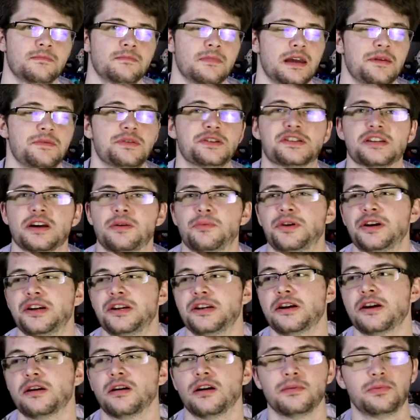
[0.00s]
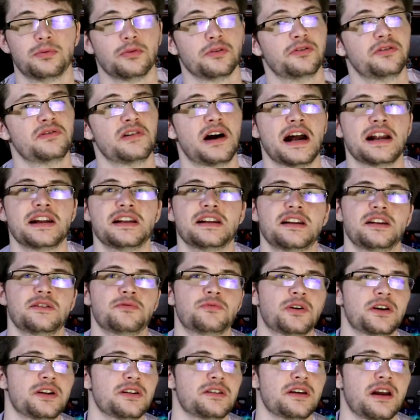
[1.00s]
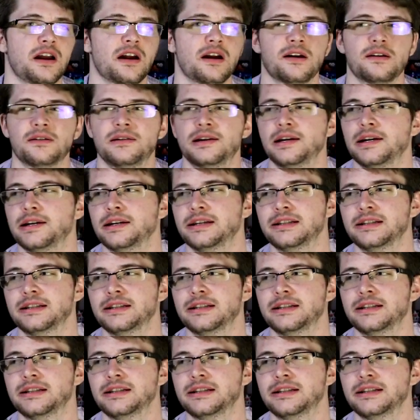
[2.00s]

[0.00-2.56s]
Maybe someone in Europe will find it in one of their